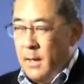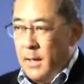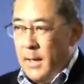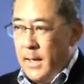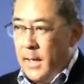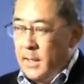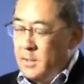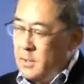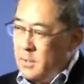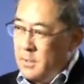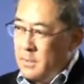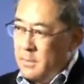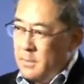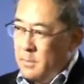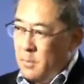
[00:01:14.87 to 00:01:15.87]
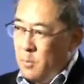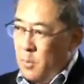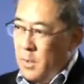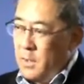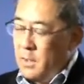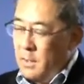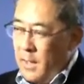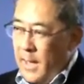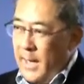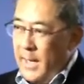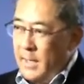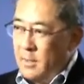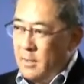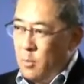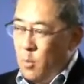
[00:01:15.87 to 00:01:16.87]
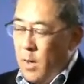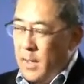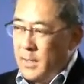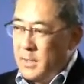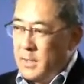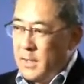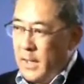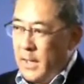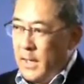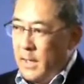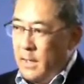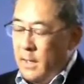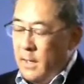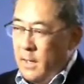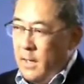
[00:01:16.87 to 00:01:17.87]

And it's, we're inclined to want to say